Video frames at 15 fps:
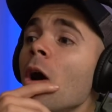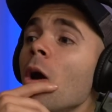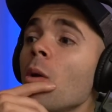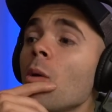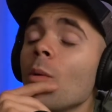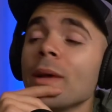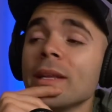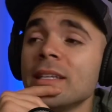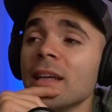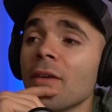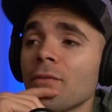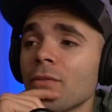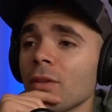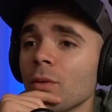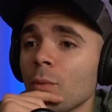Well, we
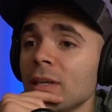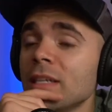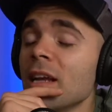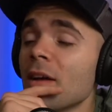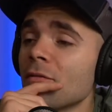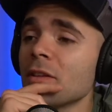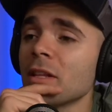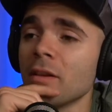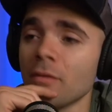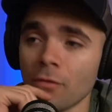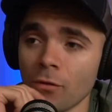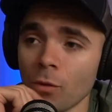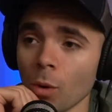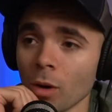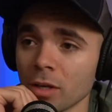definitely have
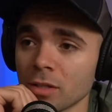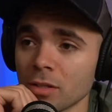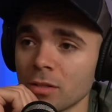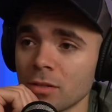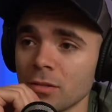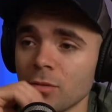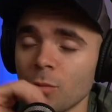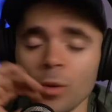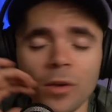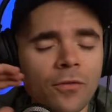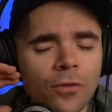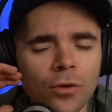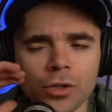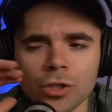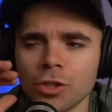forks. We
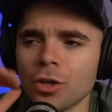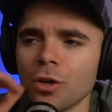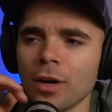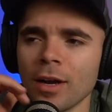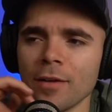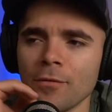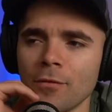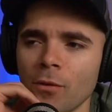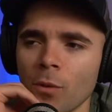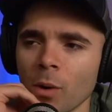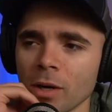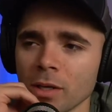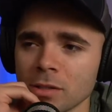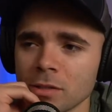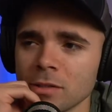for sure have
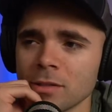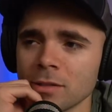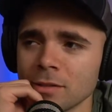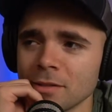forks.